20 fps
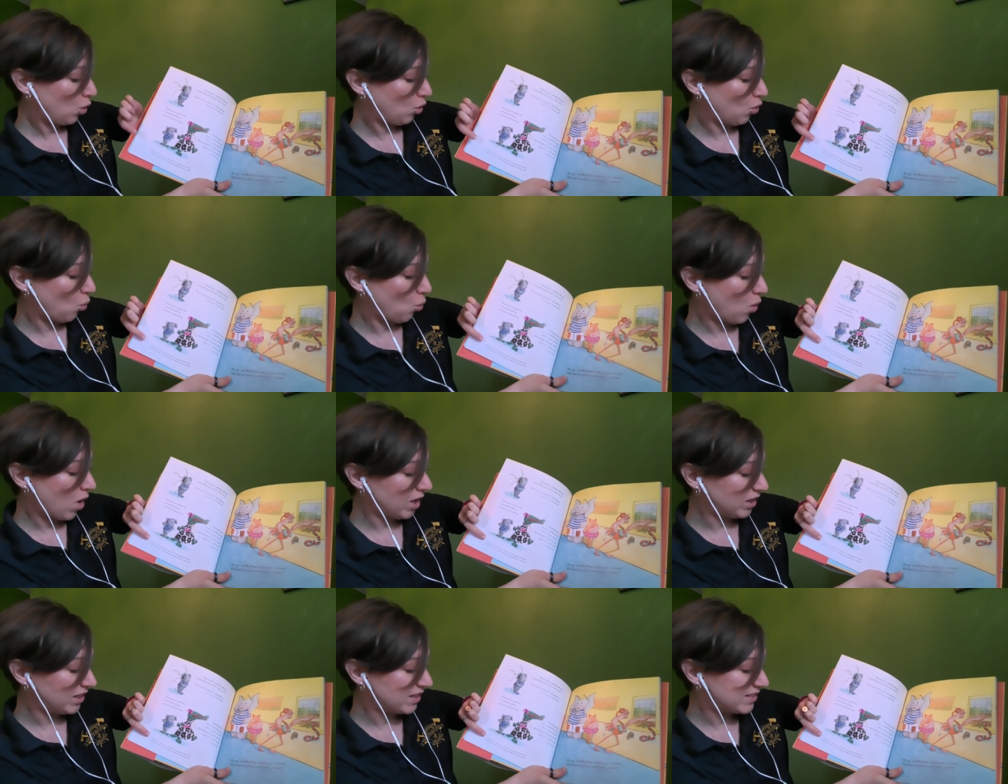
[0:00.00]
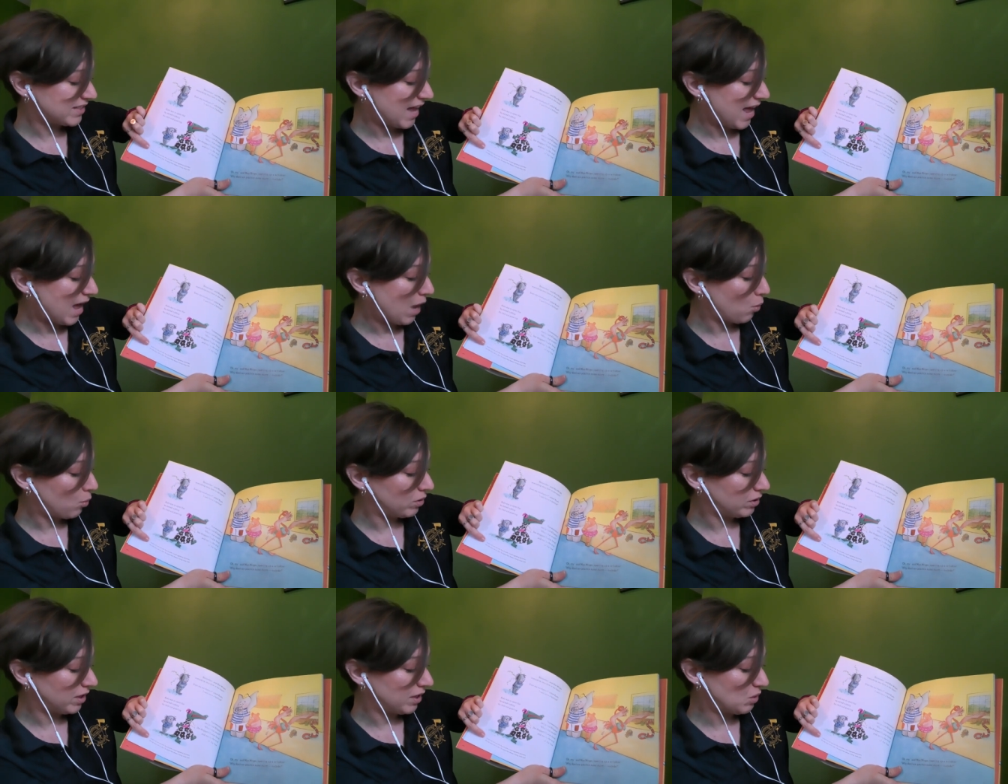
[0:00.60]
Koalas
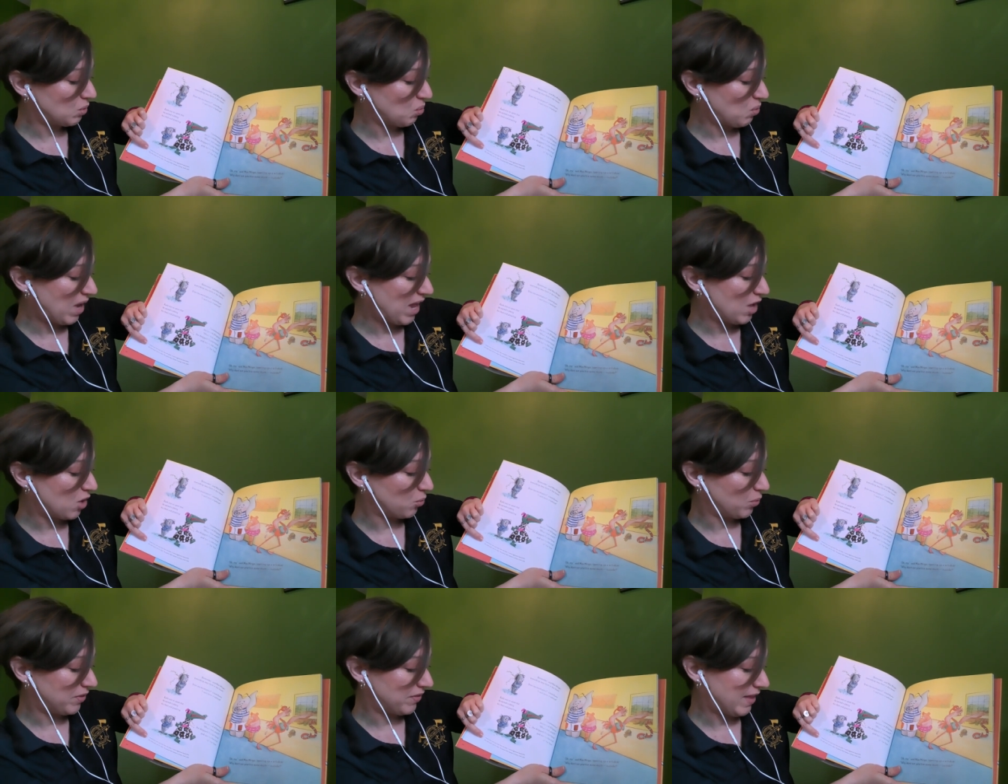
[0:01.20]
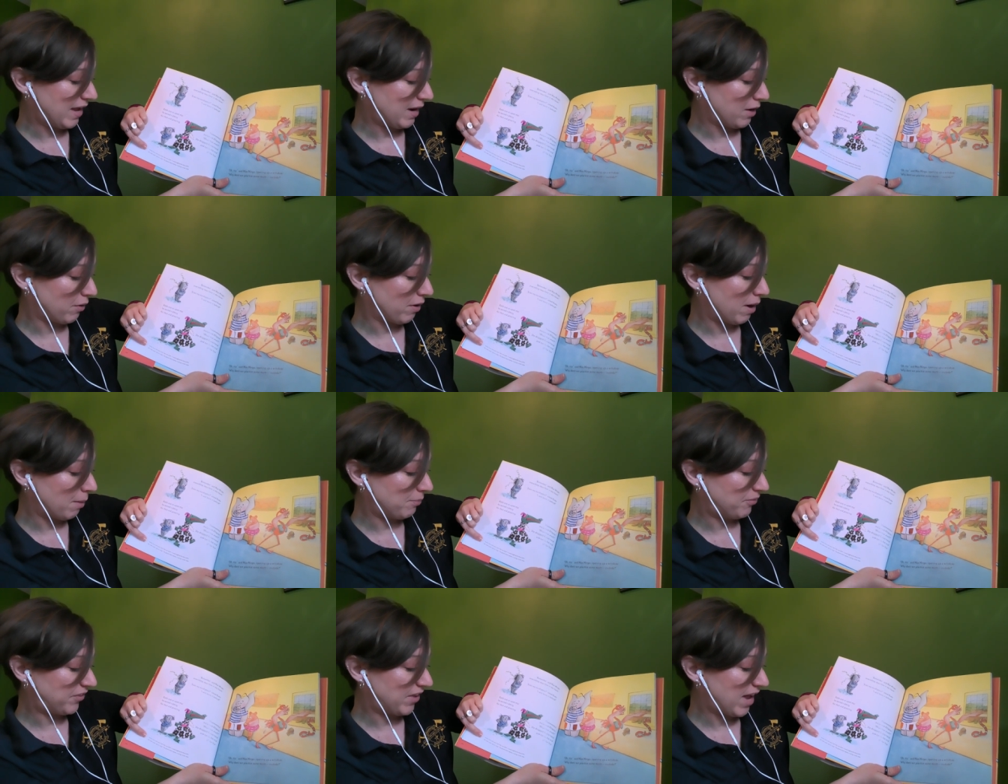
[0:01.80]
howl and wail when they are
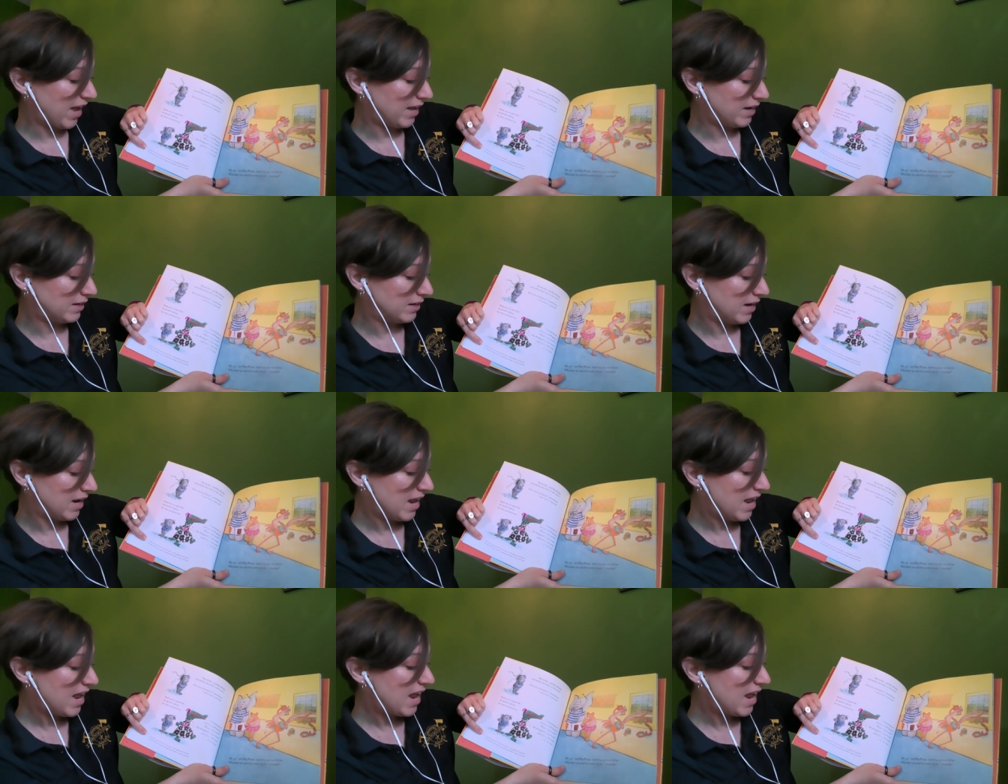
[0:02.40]
upset.